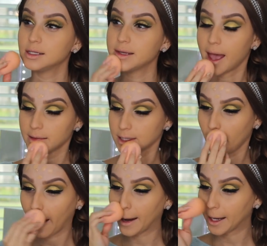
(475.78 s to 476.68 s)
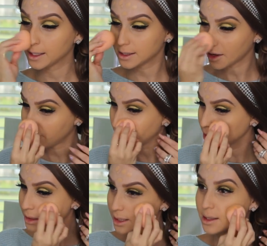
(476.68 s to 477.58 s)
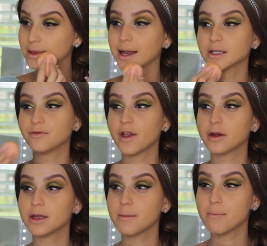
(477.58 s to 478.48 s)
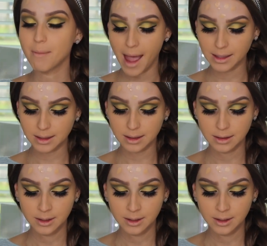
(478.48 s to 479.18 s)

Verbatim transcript: Yes, I can definitely see that it's very matte.